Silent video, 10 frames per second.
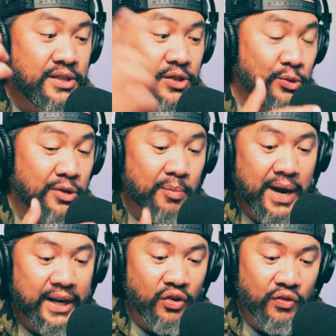to the
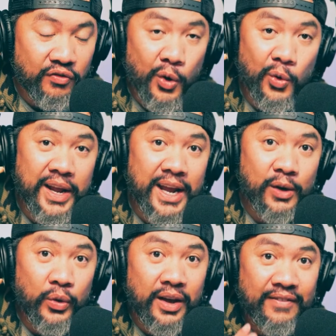microphone, and
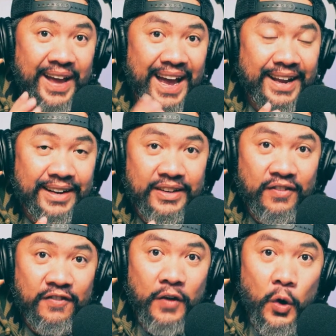we have added the
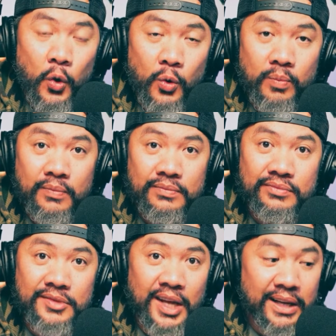foam
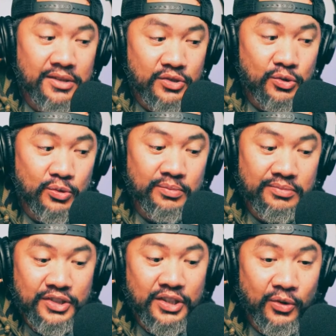that
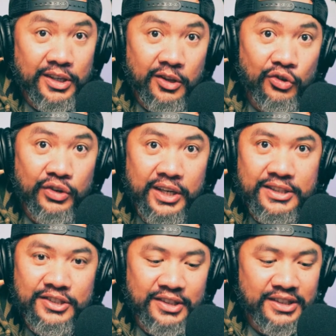Zoom included
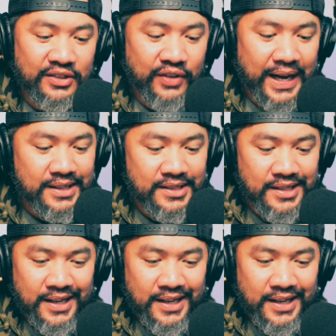into the device,